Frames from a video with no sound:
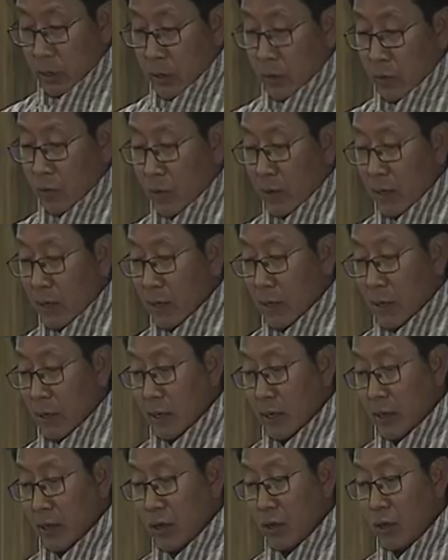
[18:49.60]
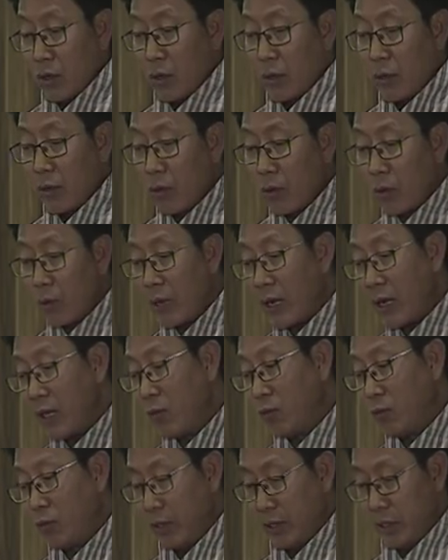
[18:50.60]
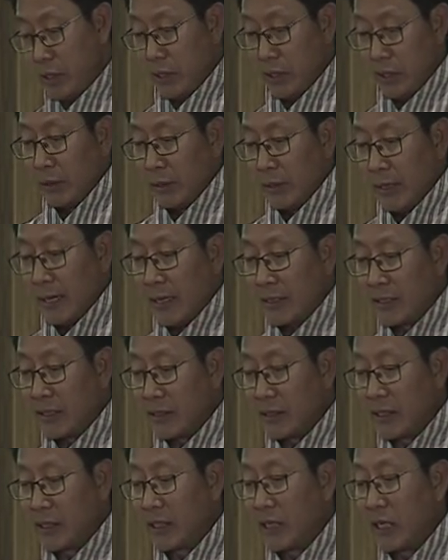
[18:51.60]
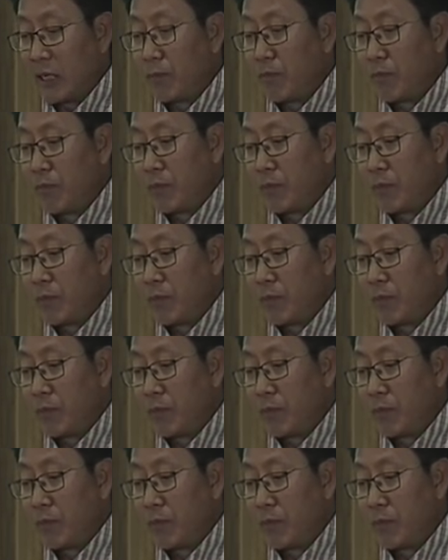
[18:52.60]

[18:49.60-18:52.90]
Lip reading: Well, while we assess the state